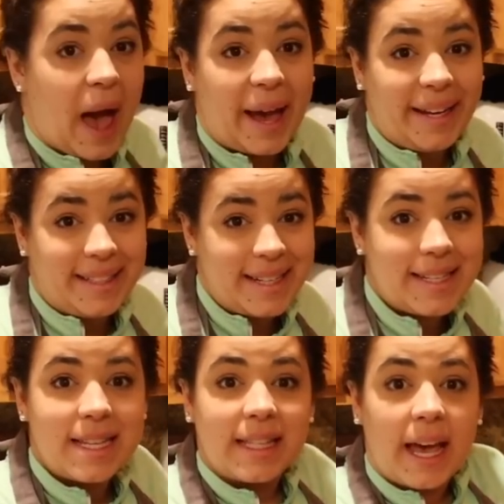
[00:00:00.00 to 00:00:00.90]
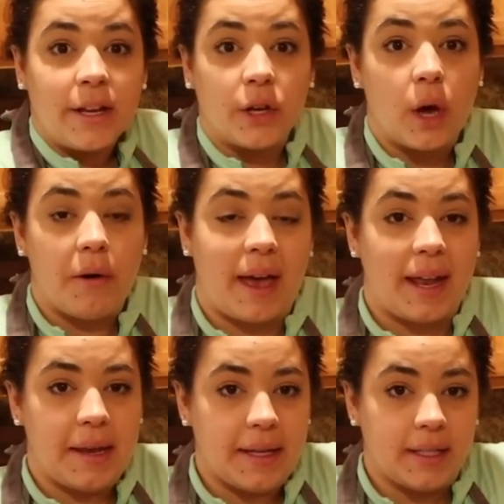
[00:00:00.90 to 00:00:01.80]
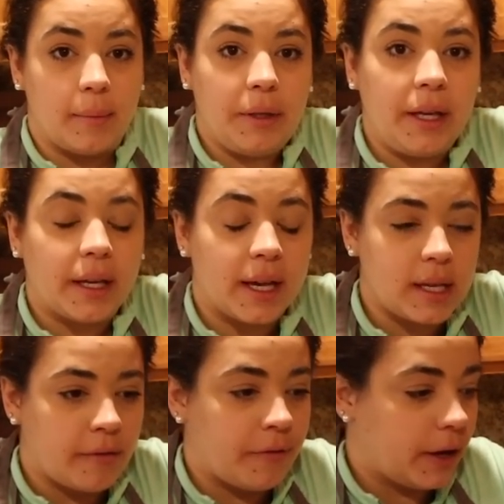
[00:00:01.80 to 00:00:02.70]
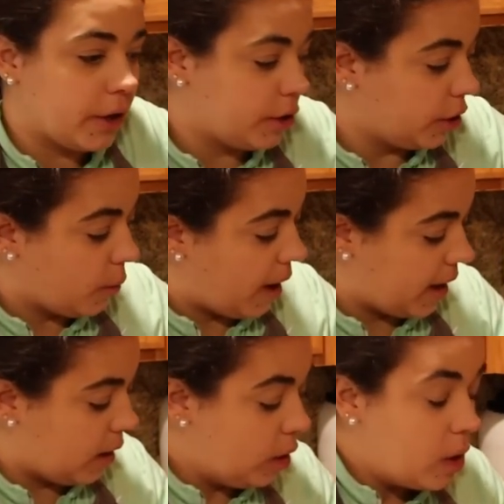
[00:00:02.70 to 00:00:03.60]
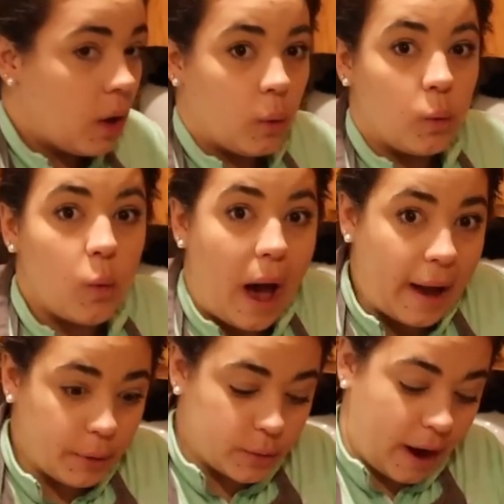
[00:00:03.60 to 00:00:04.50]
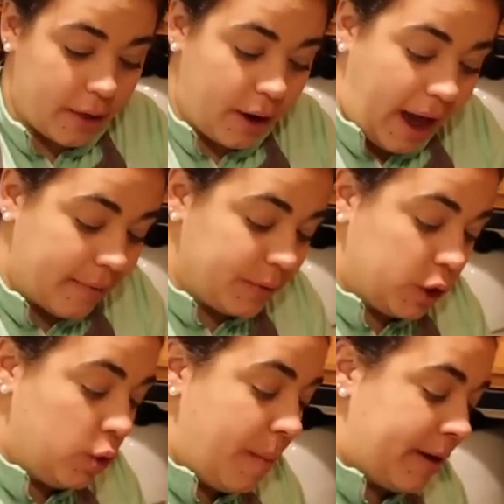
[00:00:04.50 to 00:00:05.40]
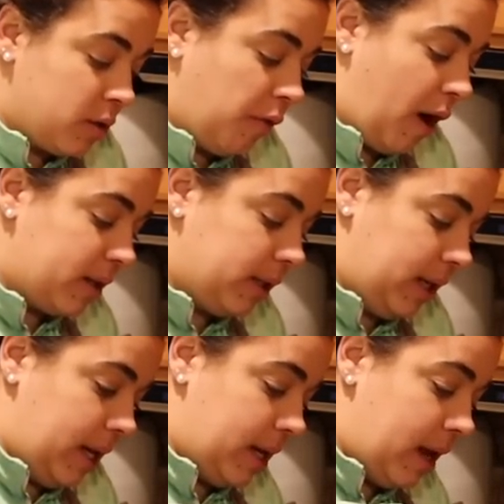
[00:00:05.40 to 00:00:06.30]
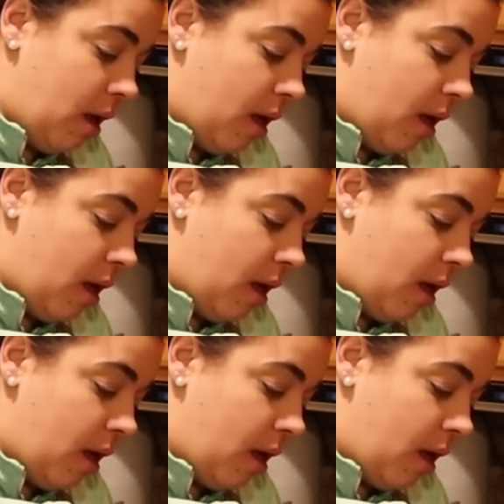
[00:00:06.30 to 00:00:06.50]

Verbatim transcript: i did decide to go ahead and double it because i figured you know what i would rather have too much frosting